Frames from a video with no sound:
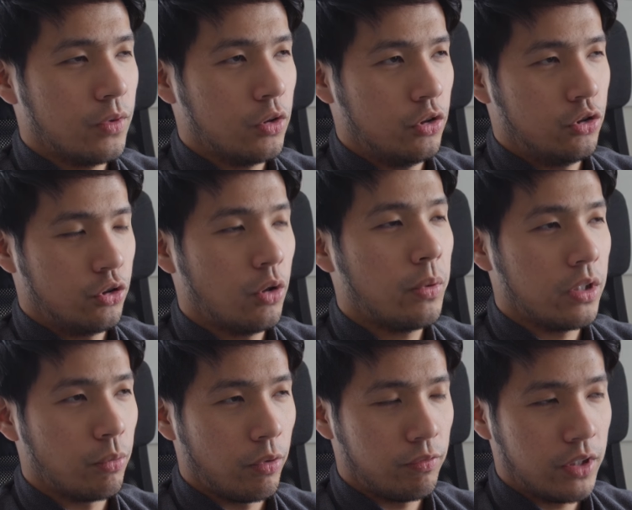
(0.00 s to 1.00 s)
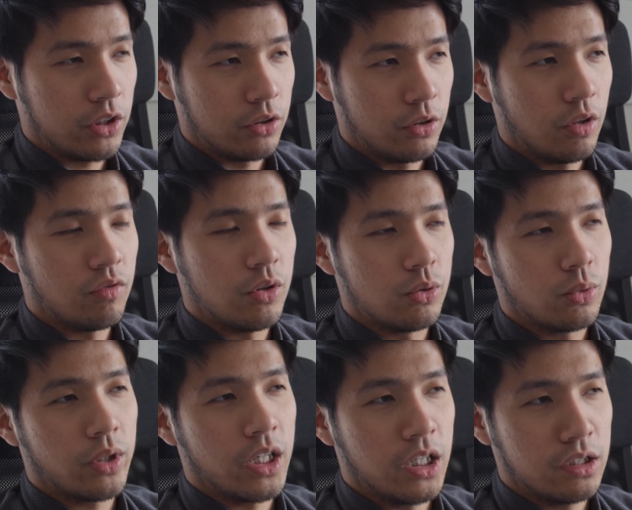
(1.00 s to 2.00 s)
it's showing the reflection of the
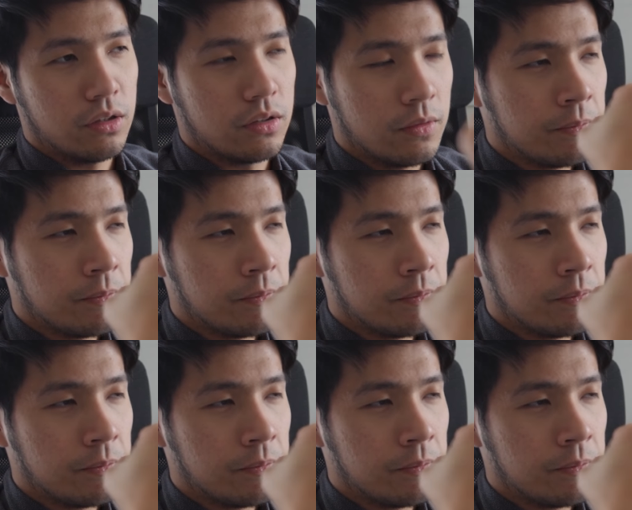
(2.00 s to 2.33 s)
door handle,